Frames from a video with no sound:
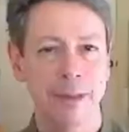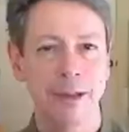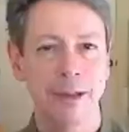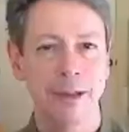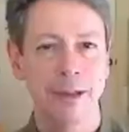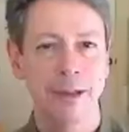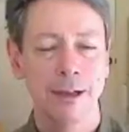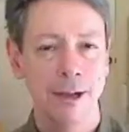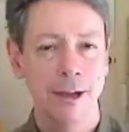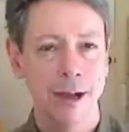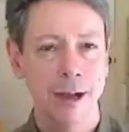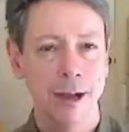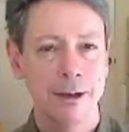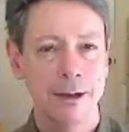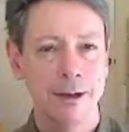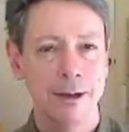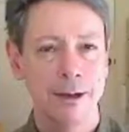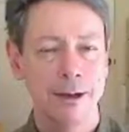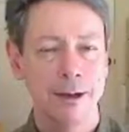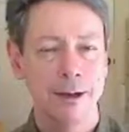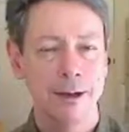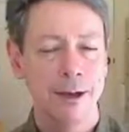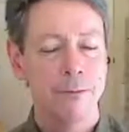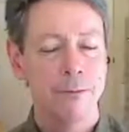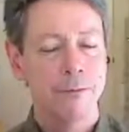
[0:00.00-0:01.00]
Yeah.
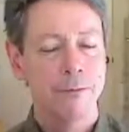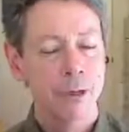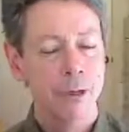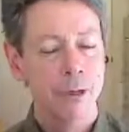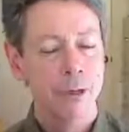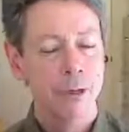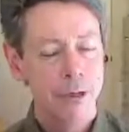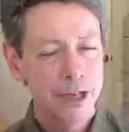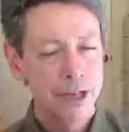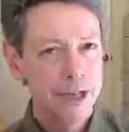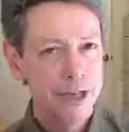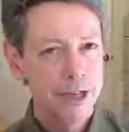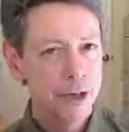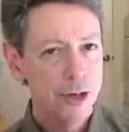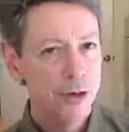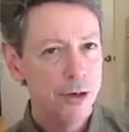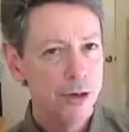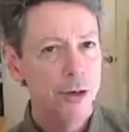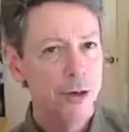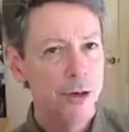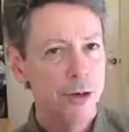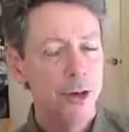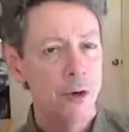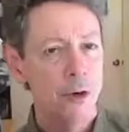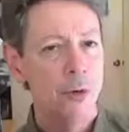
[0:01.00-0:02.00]
Thank you.
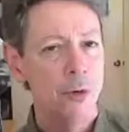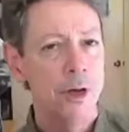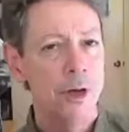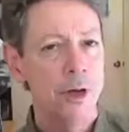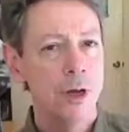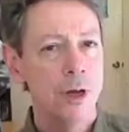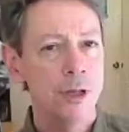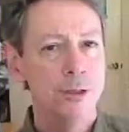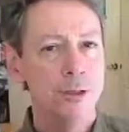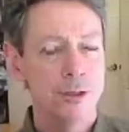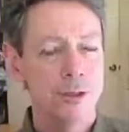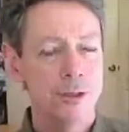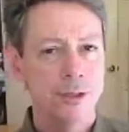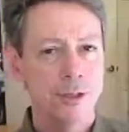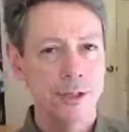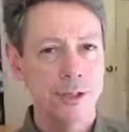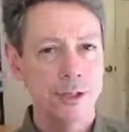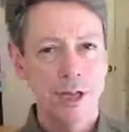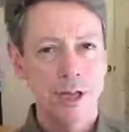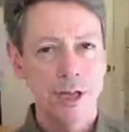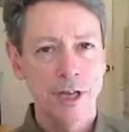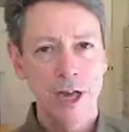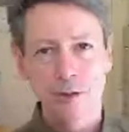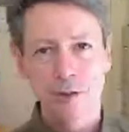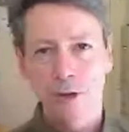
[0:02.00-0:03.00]
Well, just
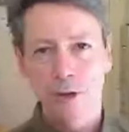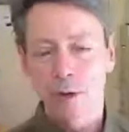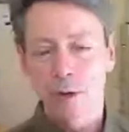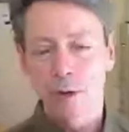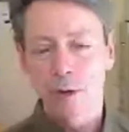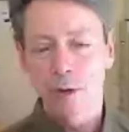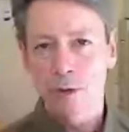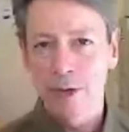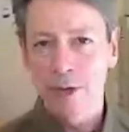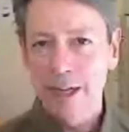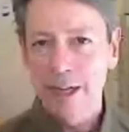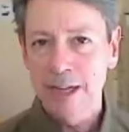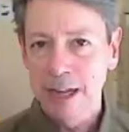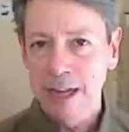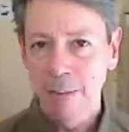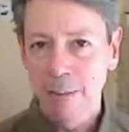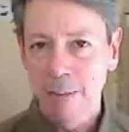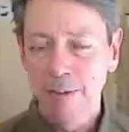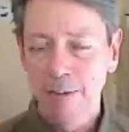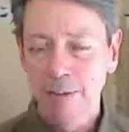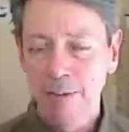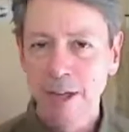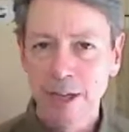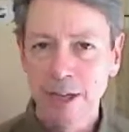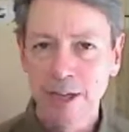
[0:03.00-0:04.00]
kind of a quick recap
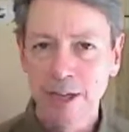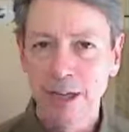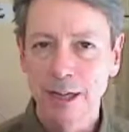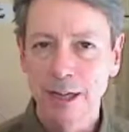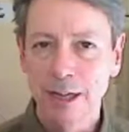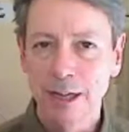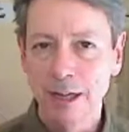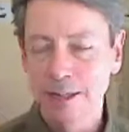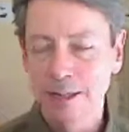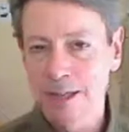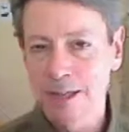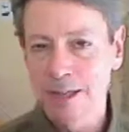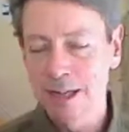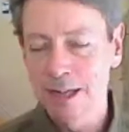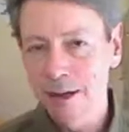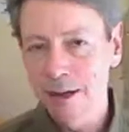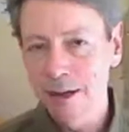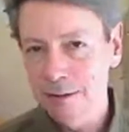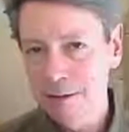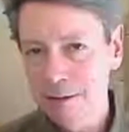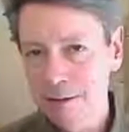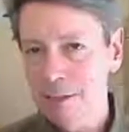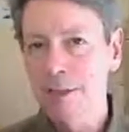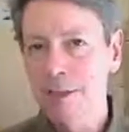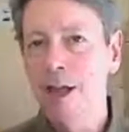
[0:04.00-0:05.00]
then. It
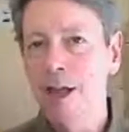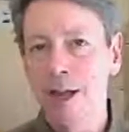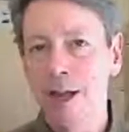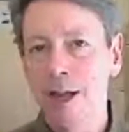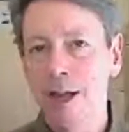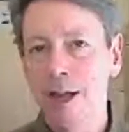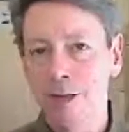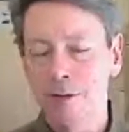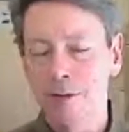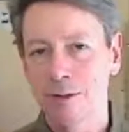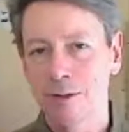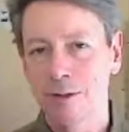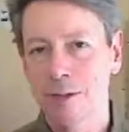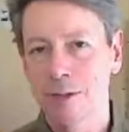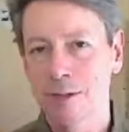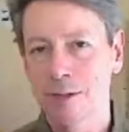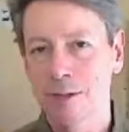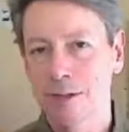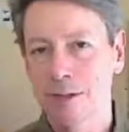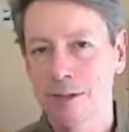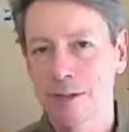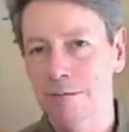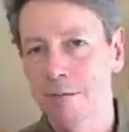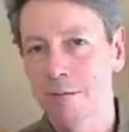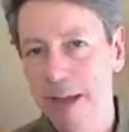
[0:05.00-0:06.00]
sounds like
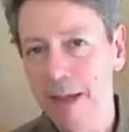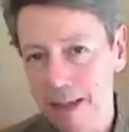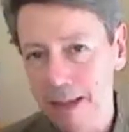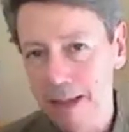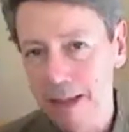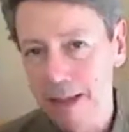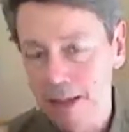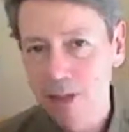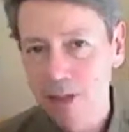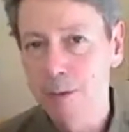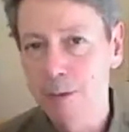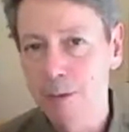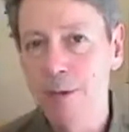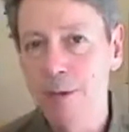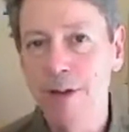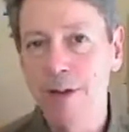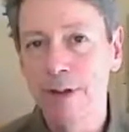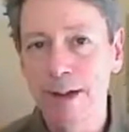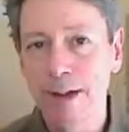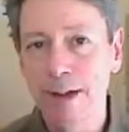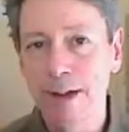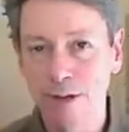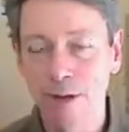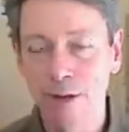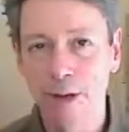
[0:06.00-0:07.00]
this mechanism of
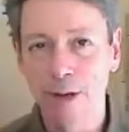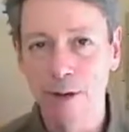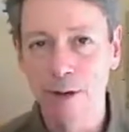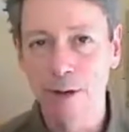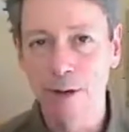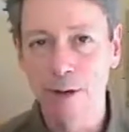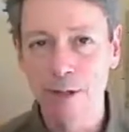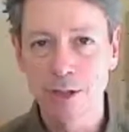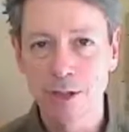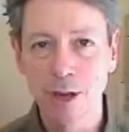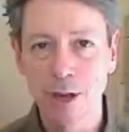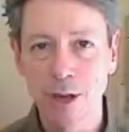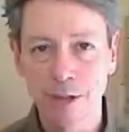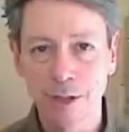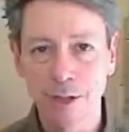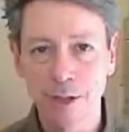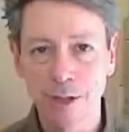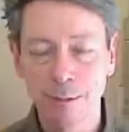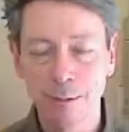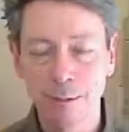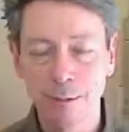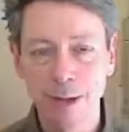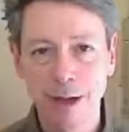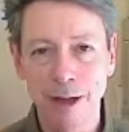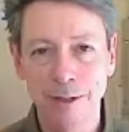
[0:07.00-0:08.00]
action that I was talking
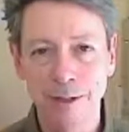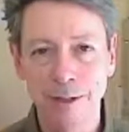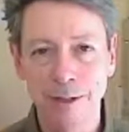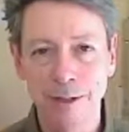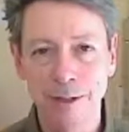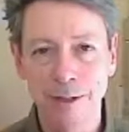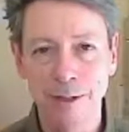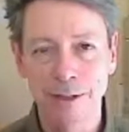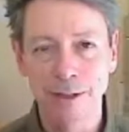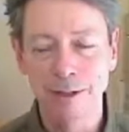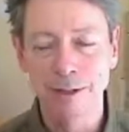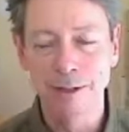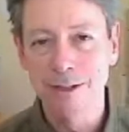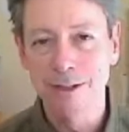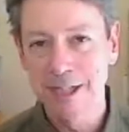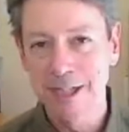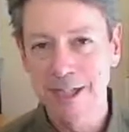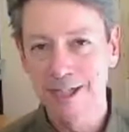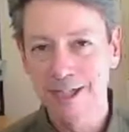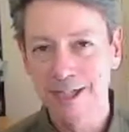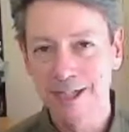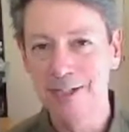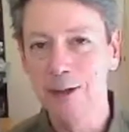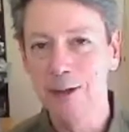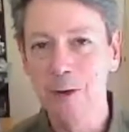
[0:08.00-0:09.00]
about, uh, the
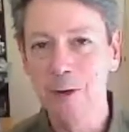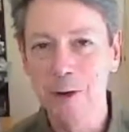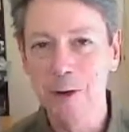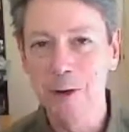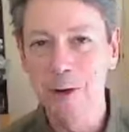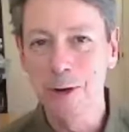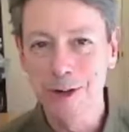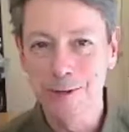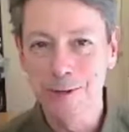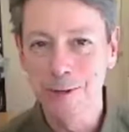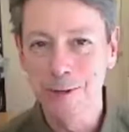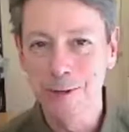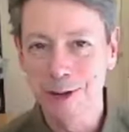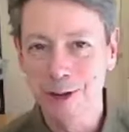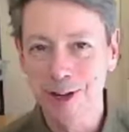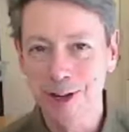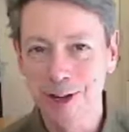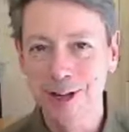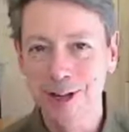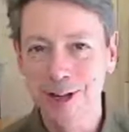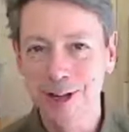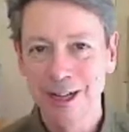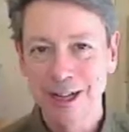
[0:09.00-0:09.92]
technical word for the